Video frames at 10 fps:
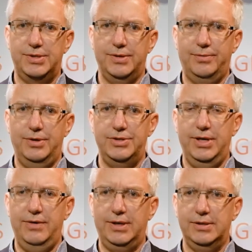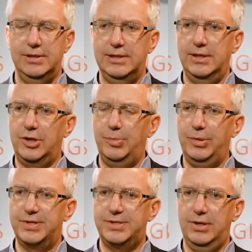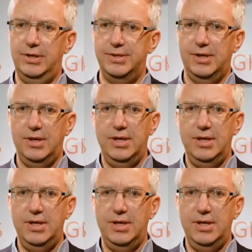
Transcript: software engineering and computer science,